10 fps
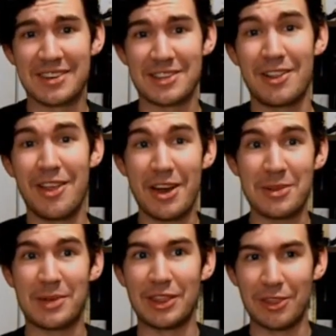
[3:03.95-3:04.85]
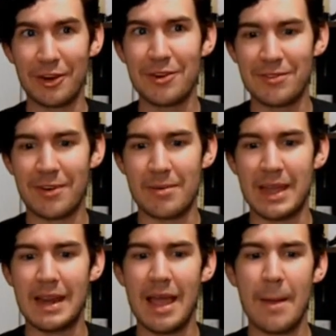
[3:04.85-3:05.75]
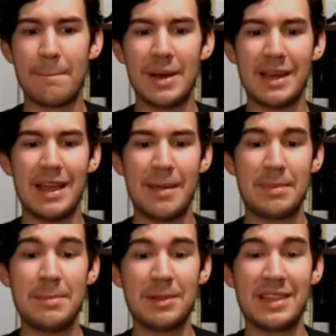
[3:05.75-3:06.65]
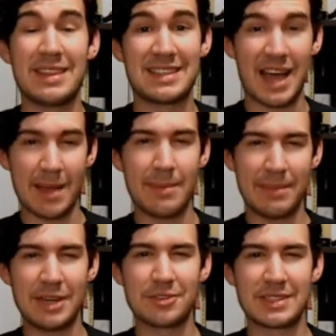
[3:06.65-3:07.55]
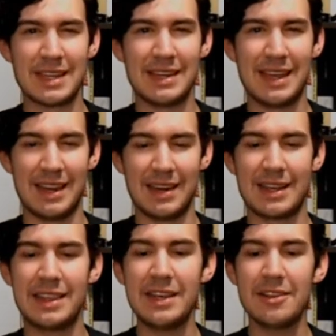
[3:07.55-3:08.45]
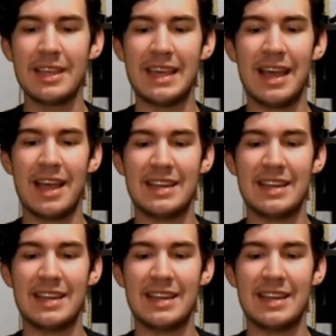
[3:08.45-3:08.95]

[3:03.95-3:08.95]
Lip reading: There's a lot you can learn from it, but people in the time I'm interested in clearly